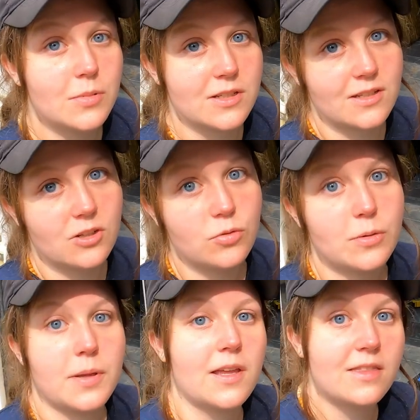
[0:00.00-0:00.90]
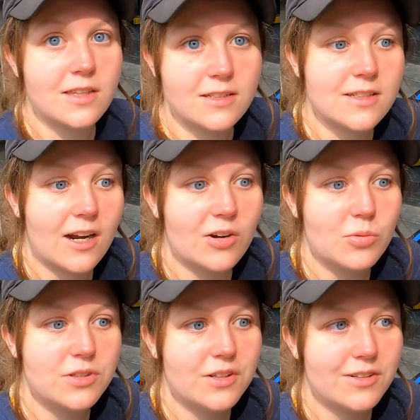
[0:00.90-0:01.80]
because I don't want to paint the
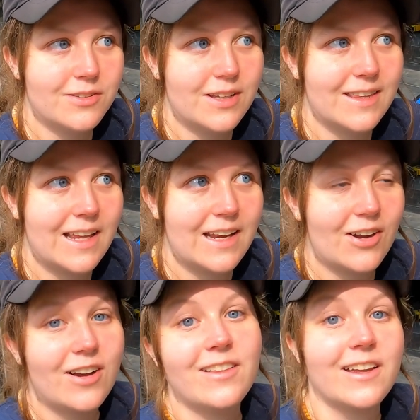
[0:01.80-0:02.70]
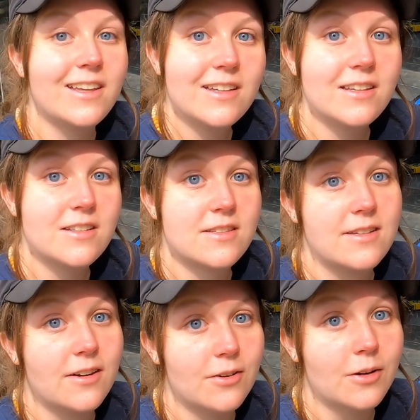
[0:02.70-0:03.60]
entire window and then not like it.
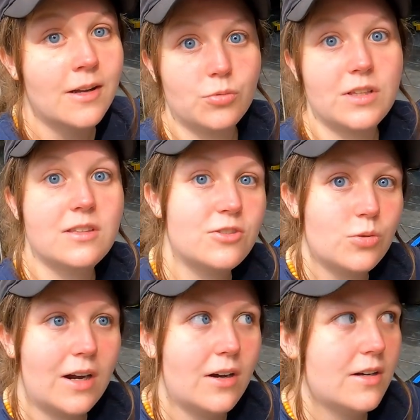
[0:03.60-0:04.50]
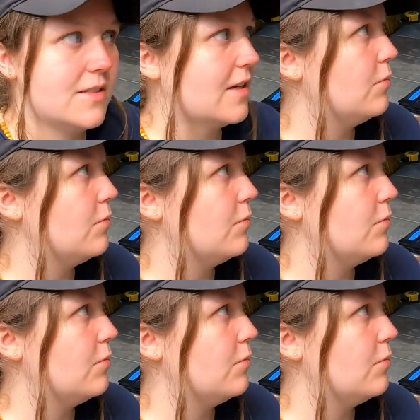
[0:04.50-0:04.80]
So I'm gonna wait the 2 hours.